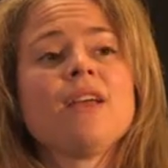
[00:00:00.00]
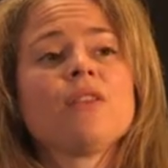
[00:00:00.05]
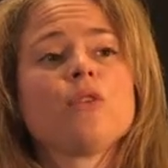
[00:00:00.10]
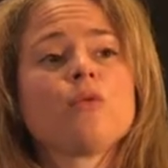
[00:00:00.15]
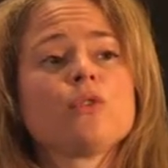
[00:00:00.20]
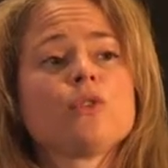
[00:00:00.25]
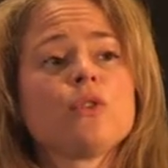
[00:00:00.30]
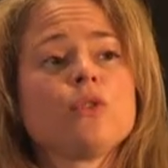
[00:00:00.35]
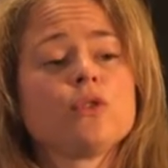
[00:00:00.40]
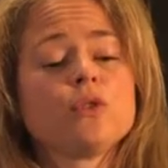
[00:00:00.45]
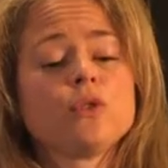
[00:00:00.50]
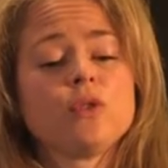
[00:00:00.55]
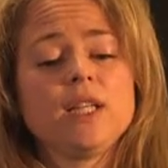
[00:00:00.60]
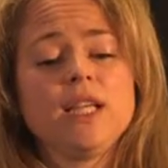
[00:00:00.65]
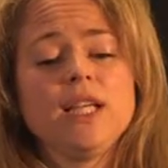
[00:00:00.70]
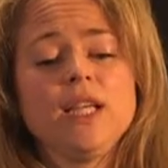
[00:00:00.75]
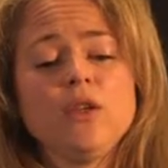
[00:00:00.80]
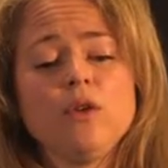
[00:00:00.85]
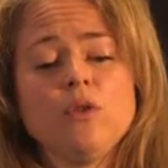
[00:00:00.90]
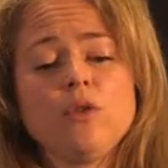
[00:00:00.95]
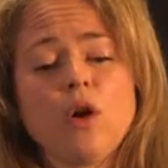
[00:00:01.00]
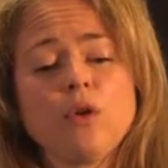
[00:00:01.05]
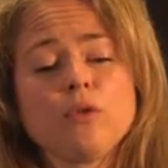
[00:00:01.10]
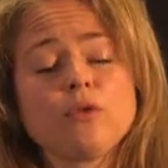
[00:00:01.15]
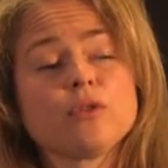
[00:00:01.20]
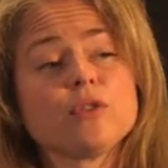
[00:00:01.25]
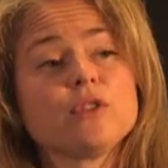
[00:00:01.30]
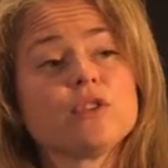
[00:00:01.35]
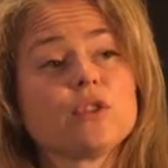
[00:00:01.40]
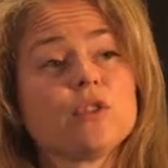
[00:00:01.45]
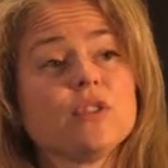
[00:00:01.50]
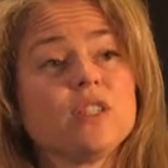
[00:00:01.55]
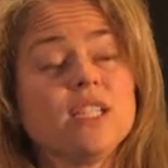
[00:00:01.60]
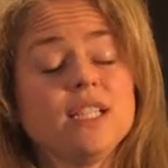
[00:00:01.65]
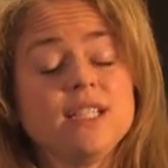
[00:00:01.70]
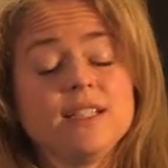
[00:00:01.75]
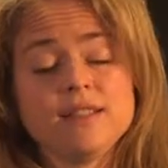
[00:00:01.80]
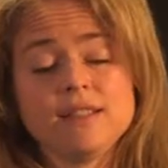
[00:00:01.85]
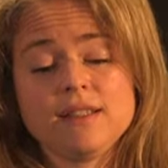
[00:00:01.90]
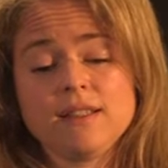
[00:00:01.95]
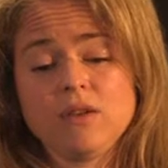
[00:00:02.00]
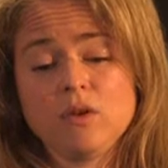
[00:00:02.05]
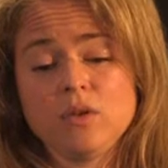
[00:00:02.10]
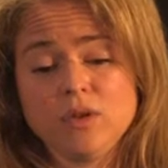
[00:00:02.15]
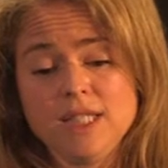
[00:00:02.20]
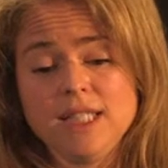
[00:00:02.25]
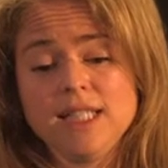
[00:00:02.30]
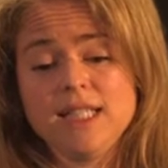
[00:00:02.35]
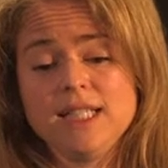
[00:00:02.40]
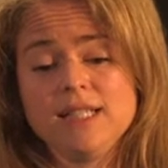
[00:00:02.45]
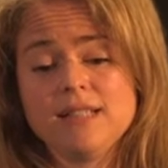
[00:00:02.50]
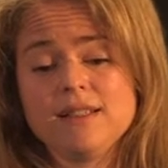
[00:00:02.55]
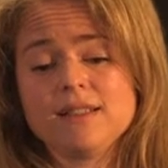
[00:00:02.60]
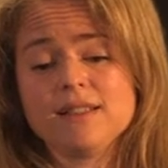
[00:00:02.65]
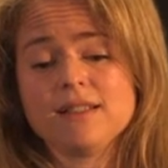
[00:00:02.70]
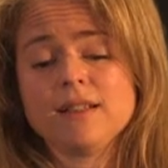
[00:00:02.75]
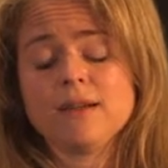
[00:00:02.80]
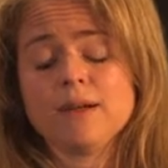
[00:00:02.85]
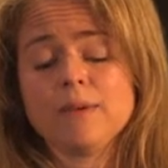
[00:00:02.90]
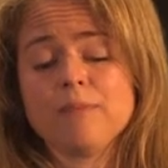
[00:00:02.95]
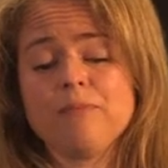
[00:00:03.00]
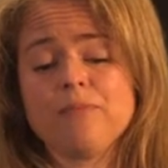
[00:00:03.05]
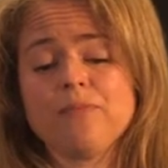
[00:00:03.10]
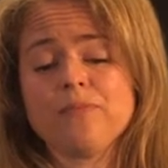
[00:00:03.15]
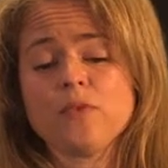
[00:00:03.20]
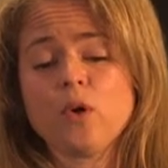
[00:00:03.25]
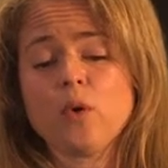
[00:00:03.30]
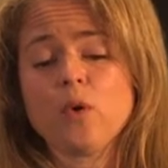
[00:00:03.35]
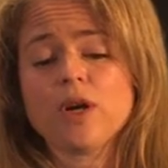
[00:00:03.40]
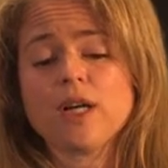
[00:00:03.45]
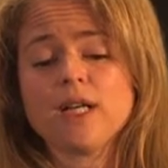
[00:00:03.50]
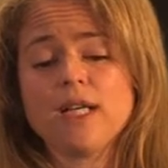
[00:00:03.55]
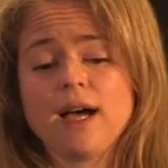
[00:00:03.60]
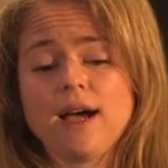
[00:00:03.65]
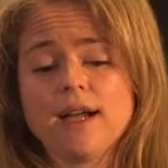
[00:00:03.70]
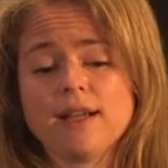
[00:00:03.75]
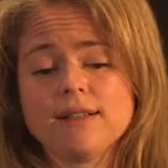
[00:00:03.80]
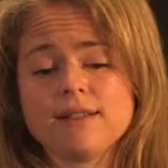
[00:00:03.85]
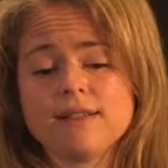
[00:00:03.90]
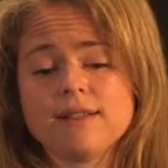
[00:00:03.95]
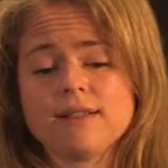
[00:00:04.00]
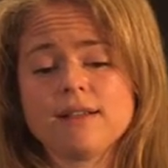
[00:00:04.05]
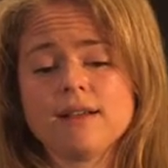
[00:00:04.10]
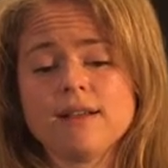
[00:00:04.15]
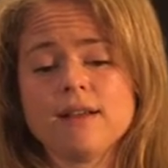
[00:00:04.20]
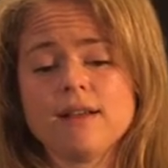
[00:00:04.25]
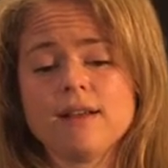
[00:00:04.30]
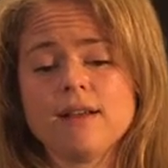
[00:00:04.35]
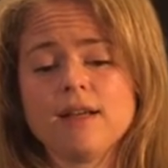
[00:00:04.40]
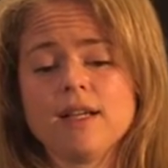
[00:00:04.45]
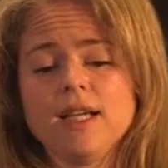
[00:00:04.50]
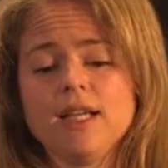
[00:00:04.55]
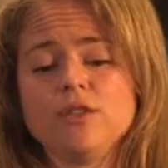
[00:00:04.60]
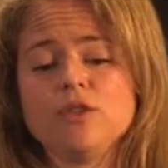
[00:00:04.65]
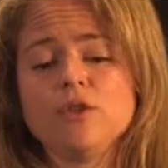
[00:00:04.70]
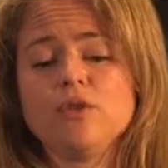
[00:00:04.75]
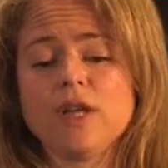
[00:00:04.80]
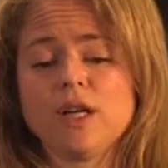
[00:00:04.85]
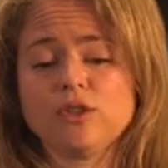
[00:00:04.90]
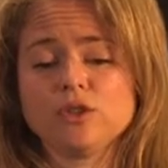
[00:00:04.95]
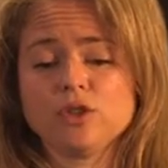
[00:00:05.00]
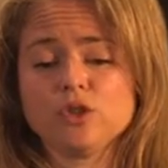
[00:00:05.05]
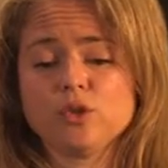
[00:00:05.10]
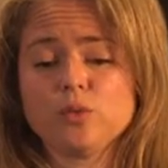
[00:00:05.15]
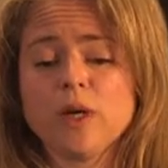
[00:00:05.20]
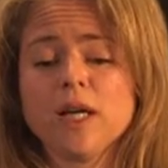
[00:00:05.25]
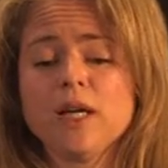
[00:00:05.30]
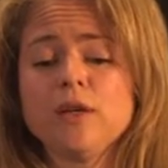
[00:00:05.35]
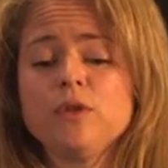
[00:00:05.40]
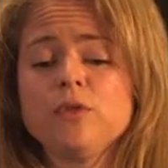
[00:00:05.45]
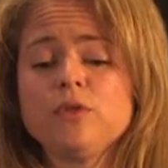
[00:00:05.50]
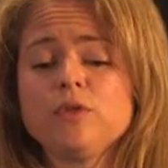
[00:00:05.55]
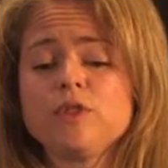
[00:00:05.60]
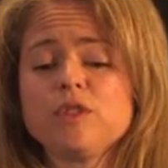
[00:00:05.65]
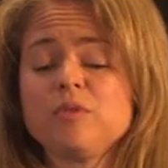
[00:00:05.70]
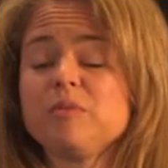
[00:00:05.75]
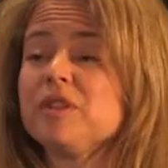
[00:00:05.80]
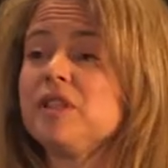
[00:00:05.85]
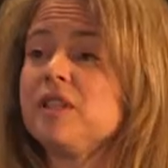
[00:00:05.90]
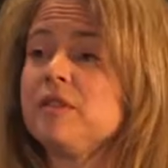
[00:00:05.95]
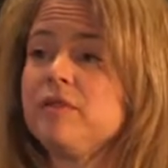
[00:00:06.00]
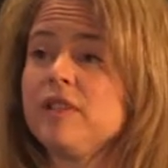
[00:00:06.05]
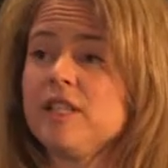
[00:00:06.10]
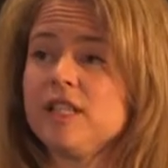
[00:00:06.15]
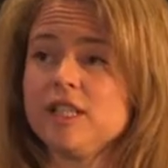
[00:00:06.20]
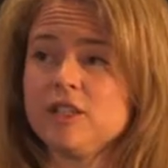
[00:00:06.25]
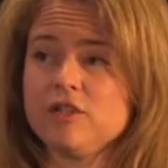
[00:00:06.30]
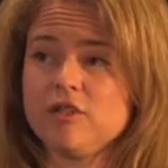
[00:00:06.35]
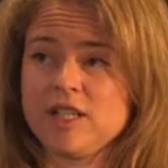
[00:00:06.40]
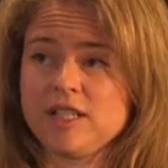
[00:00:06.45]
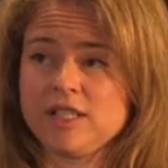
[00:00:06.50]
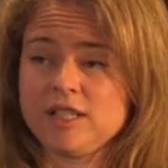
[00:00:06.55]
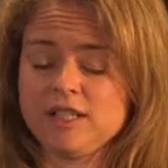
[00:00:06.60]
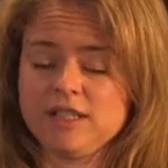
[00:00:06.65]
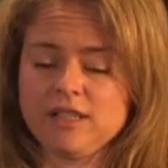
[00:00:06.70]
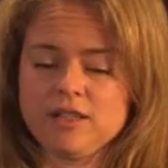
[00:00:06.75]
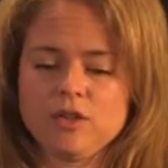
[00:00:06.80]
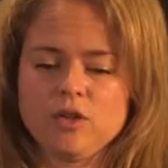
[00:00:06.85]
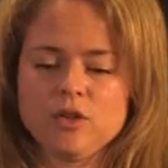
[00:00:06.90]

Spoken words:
There was also an EU conference on EDs organized in 2012, specifically addressing the